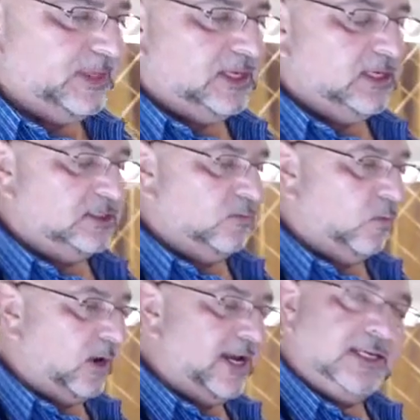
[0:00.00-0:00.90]
some
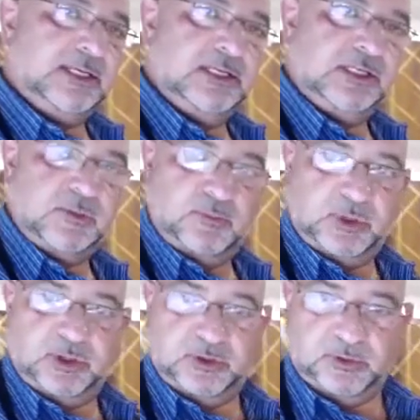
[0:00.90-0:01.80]
white, and some
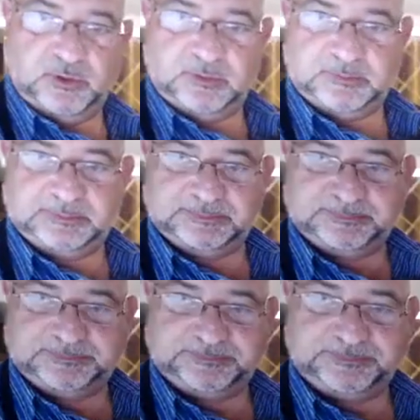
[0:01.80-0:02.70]
blue.
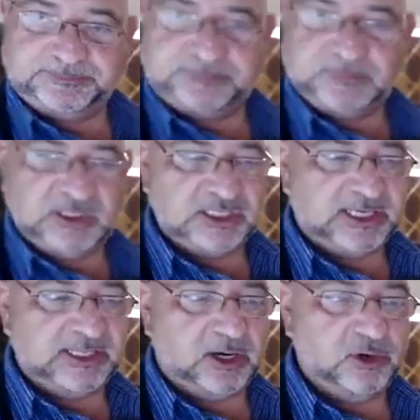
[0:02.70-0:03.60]
Just like
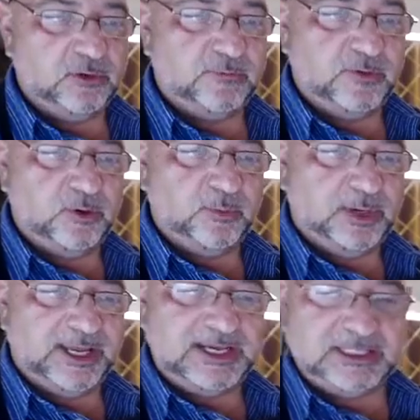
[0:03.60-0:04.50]
that on your foam plate.